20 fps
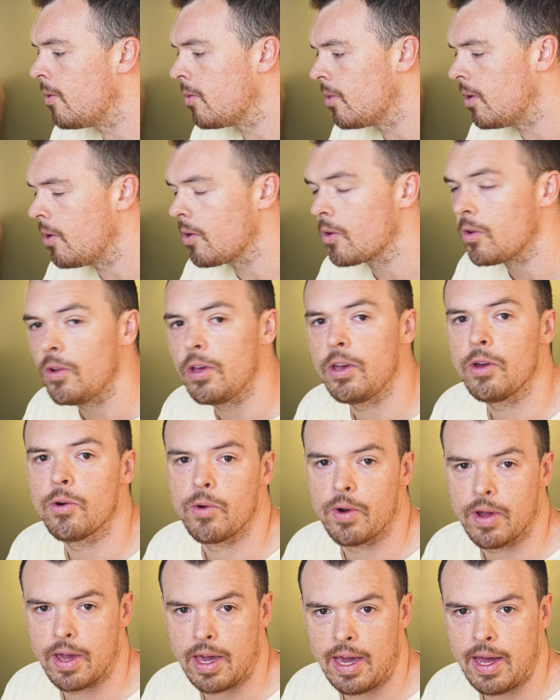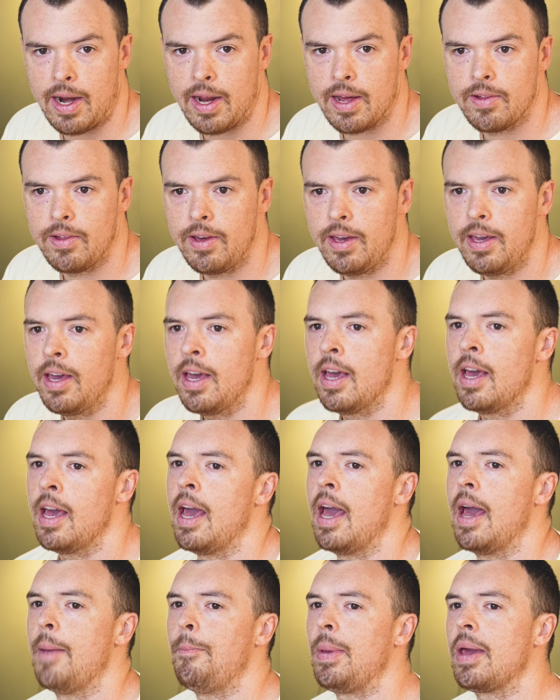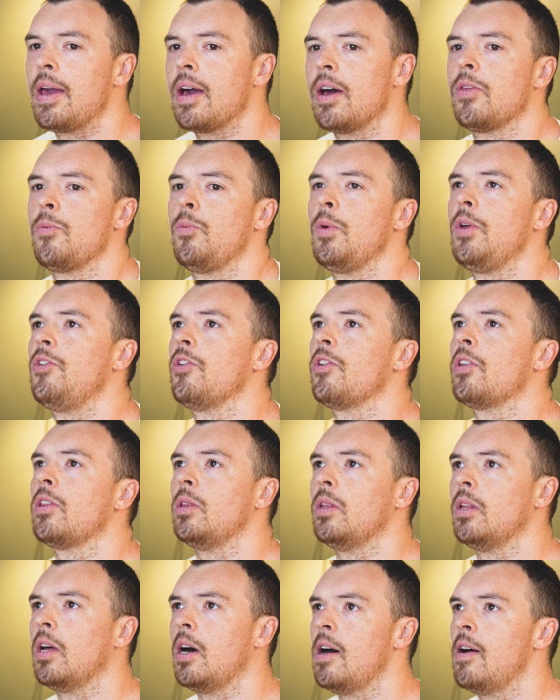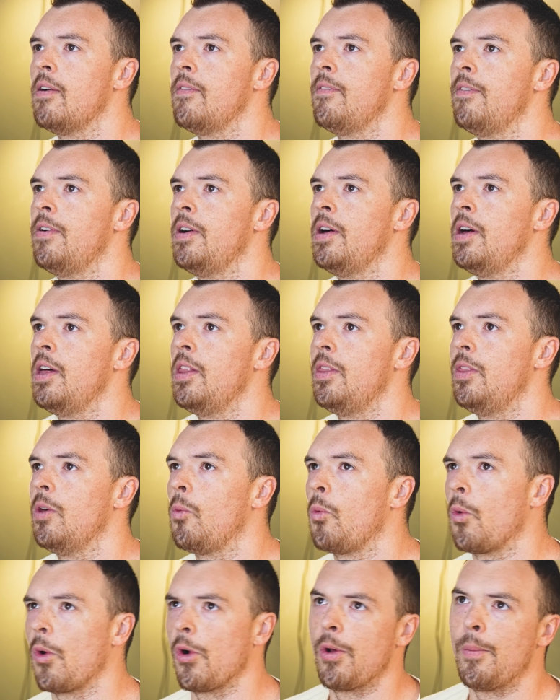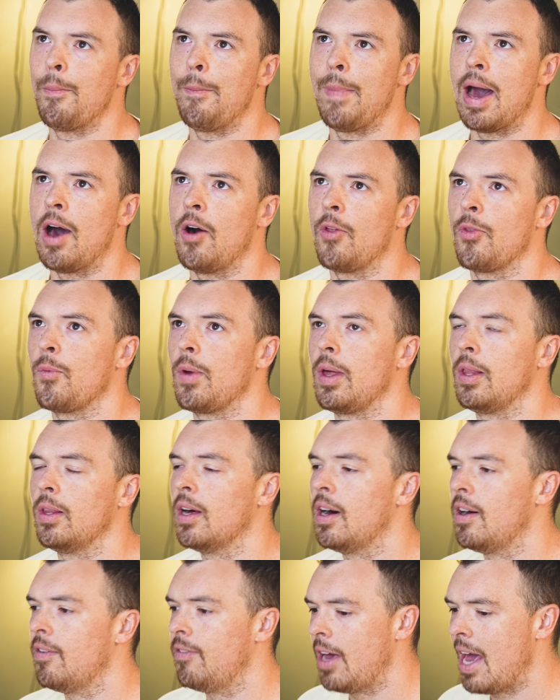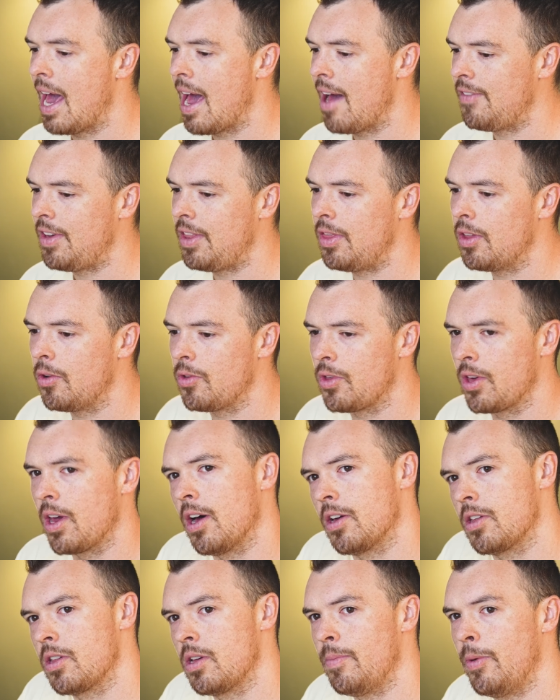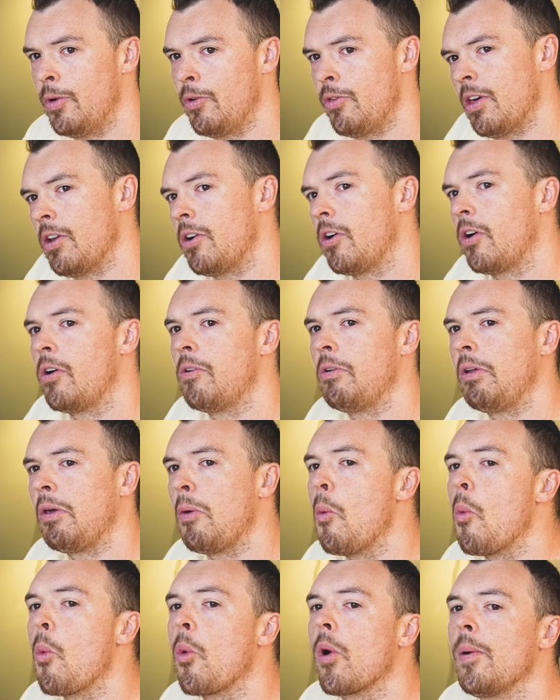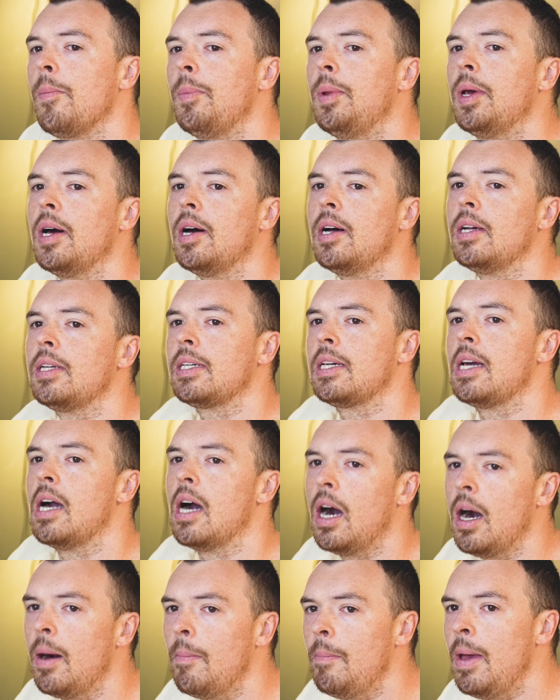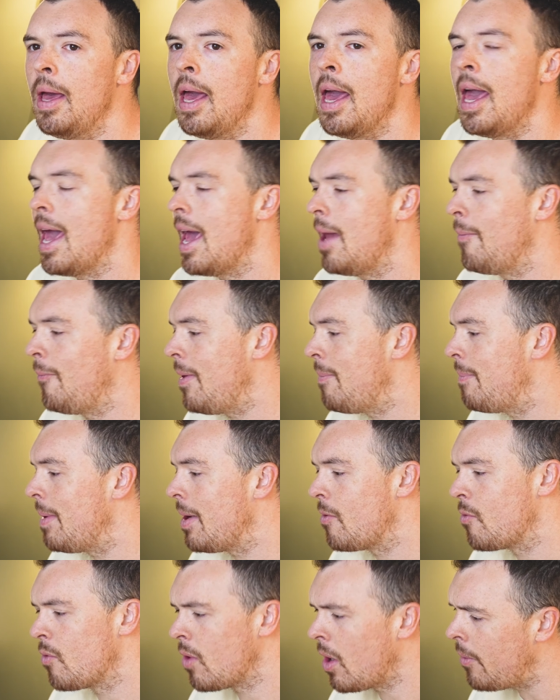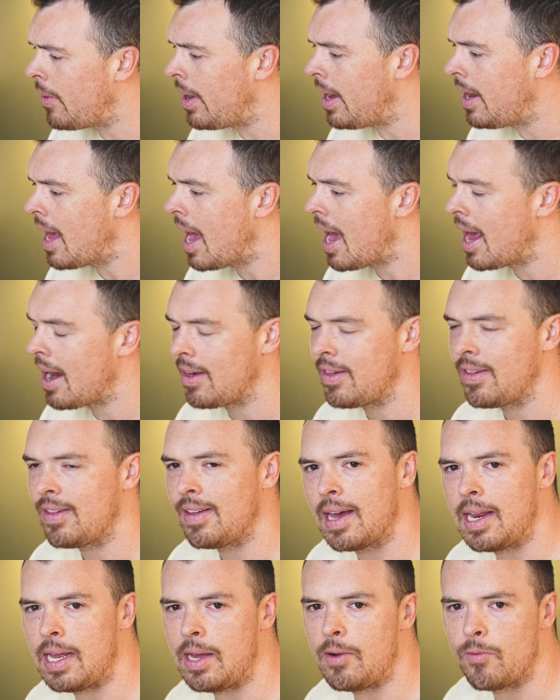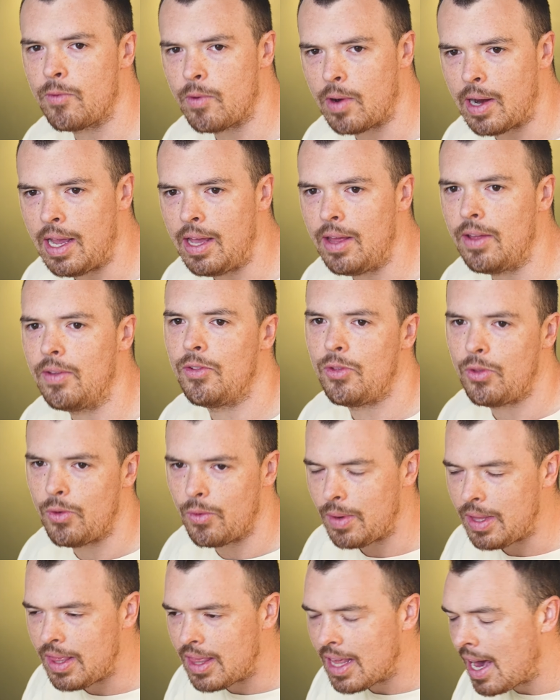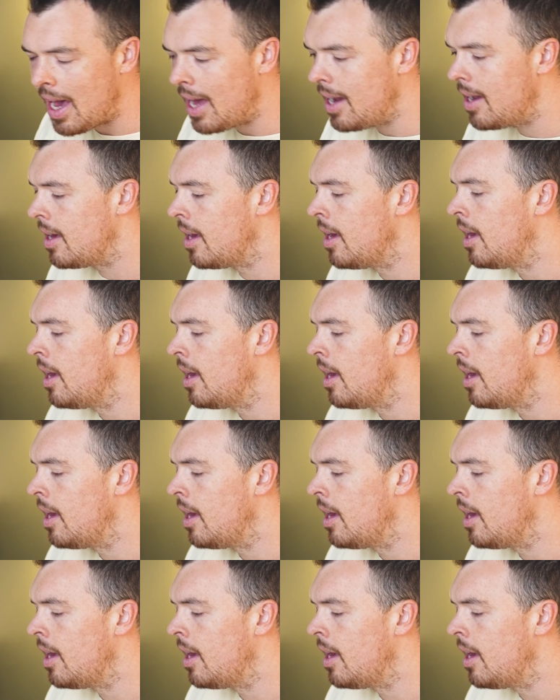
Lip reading: locally organically because we just love the word of mouth. We love having those customers that are already warm to us come, and we've been growing at a steady rate doing that.